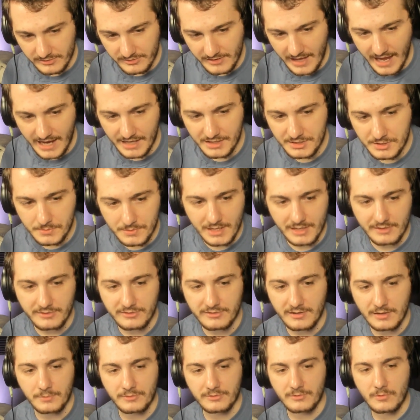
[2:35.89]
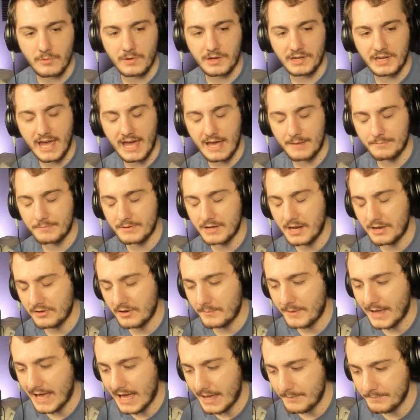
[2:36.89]
exactly what I said was going to happen
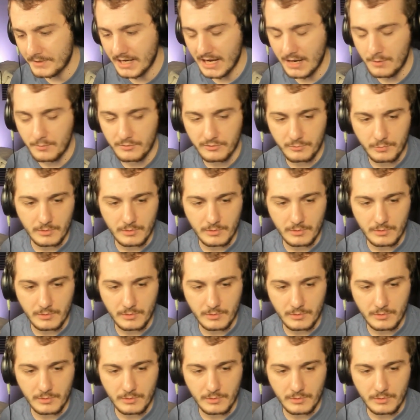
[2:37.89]
ended up happening.